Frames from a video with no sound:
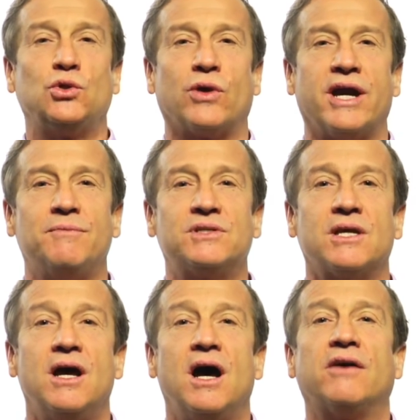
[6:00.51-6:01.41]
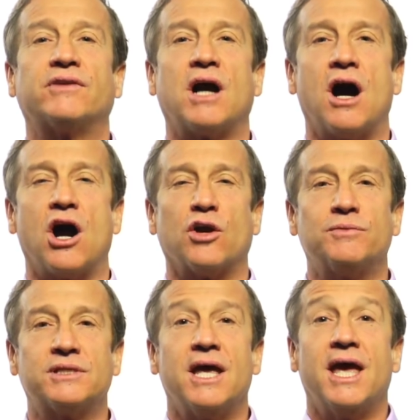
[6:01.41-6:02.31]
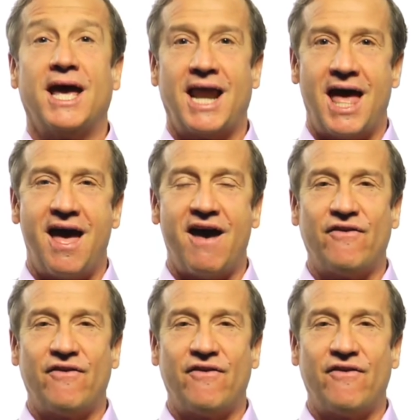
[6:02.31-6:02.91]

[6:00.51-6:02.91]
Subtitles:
grams of carbs and a half